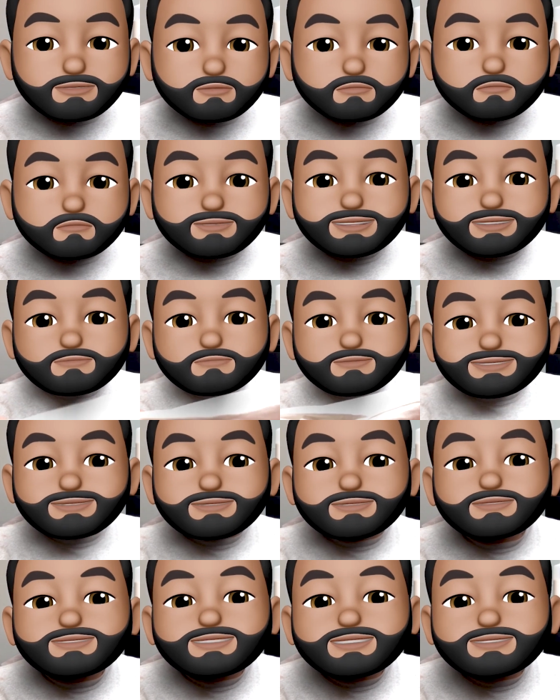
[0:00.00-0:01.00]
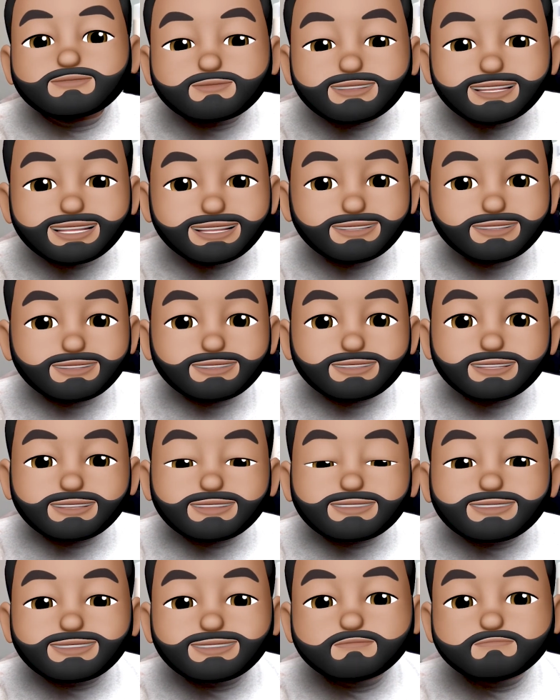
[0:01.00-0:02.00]
Whenever it's done right,
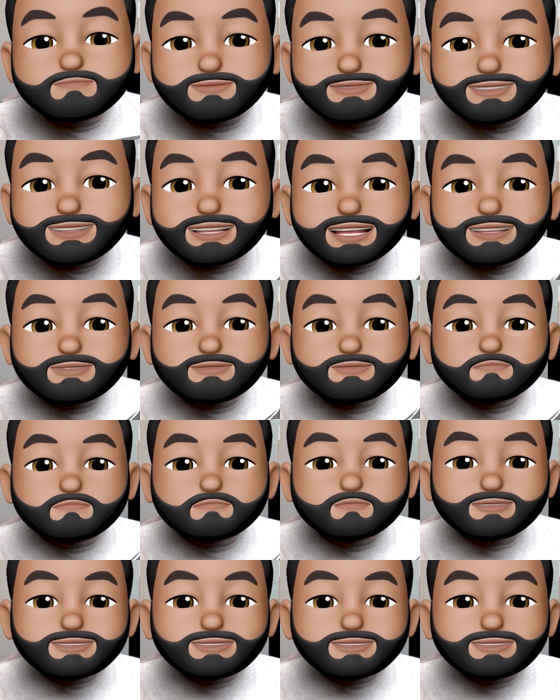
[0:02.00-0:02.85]
it does print out